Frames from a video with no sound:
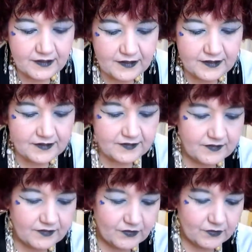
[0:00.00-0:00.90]
This
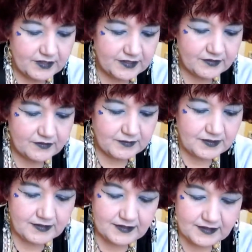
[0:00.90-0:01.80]
is going to
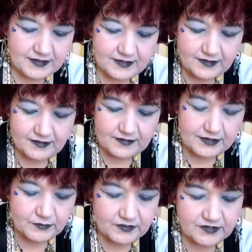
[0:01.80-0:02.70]
be the uh,
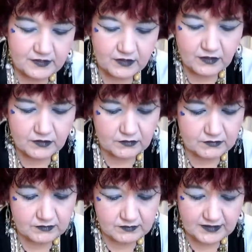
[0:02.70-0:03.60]
liquid gel. Oh,
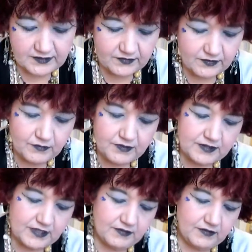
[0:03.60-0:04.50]
it's nowhere
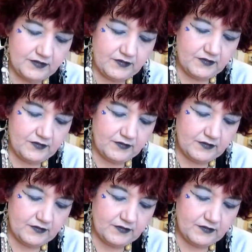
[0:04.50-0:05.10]
near as...